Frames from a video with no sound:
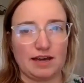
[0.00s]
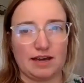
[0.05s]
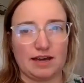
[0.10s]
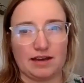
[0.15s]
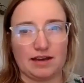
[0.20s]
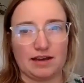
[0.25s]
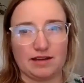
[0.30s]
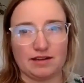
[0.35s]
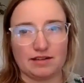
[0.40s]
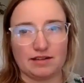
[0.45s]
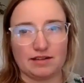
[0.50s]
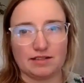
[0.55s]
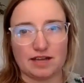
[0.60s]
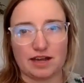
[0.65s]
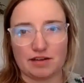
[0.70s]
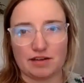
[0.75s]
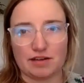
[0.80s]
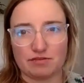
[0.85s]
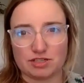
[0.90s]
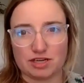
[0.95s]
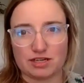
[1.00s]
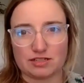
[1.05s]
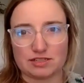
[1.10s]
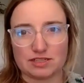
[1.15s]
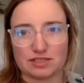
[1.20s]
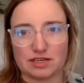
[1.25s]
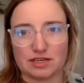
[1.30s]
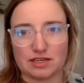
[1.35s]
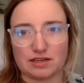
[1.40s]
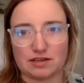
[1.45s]
and
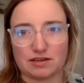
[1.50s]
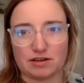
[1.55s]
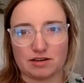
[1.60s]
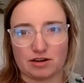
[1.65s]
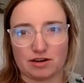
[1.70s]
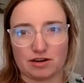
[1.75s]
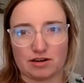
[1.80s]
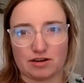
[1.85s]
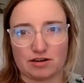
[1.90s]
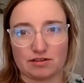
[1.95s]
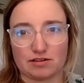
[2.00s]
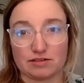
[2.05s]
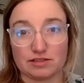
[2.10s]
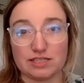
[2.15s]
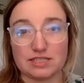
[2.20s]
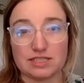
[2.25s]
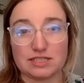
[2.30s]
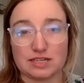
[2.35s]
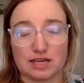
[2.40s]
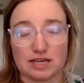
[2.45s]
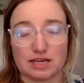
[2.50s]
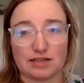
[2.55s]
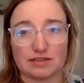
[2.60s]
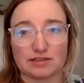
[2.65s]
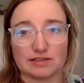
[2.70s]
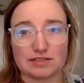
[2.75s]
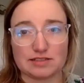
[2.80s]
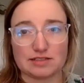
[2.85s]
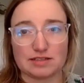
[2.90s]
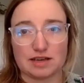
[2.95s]
advertising her
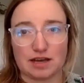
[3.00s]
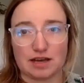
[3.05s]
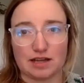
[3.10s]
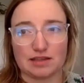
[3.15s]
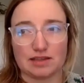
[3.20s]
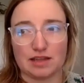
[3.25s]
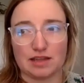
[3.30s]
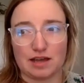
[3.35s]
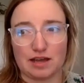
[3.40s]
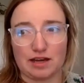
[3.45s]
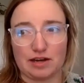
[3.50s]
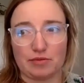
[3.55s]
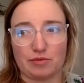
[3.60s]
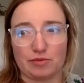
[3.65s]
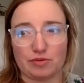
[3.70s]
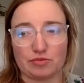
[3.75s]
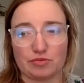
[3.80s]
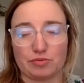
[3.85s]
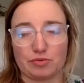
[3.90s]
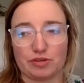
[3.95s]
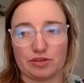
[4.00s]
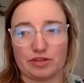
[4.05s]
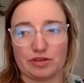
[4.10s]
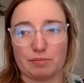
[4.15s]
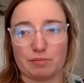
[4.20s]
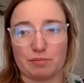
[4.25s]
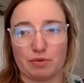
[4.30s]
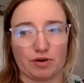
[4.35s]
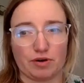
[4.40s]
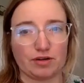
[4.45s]
listings online was really
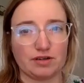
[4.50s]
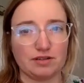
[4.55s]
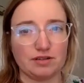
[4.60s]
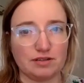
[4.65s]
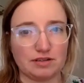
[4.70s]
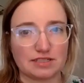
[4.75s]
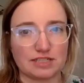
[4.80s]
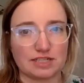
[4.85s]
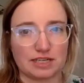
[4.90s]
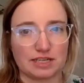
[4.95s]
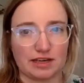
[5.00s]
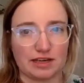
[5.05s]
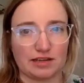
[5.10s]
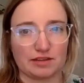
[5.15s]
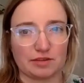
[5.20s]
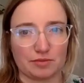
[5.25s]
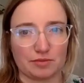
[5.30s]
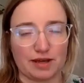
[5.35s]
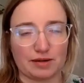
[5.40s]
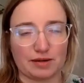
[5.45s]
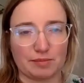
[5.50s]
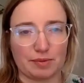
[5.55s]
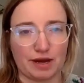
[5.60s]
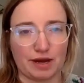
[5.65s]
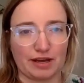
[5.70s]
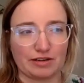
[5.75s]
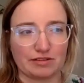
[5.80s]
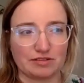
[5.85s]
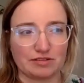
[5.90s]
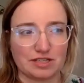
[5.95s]
important to get the right mm-hmm.
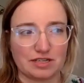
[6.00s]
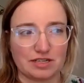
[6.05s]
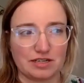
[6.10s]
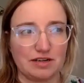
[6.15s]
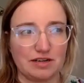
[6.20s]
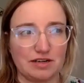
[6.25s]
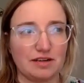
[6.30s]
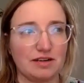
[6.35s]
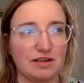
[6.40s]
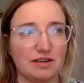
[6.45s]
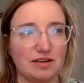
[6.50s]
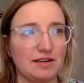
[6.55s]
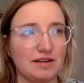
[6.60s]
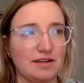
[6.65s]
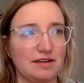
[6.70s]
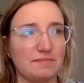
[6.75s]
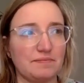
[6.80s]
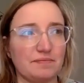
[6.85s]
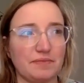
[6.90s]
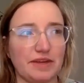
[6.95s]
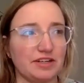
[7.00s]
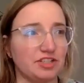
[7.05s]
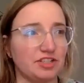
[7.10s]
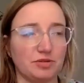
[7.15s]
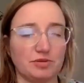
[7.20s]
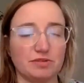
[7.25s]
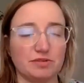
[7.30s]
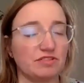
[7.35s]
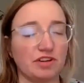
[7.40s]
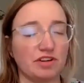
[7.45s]
buyers in. And
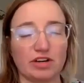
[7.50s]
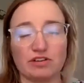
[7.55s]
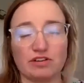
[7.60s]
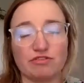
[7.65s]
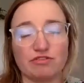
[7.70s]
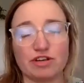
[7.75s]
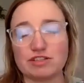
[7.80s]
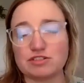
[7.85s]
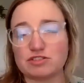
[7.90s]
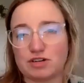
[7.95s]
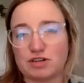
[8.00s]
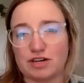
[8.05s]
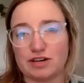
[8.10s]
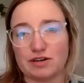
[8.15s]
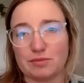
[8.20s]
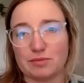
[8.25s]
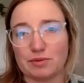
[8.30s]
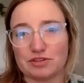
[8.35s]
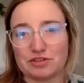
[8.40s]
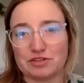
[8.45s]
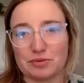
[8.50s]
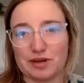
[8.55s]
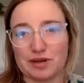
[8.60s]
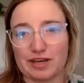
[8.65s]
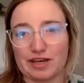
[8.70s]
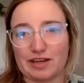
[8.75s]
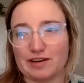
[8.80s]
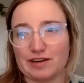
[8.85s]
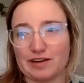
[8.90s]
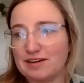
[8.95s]
she was very frustrated with
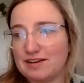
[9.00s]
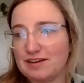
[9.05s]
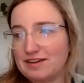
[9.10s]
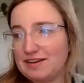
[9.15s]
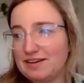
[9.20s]
doing it.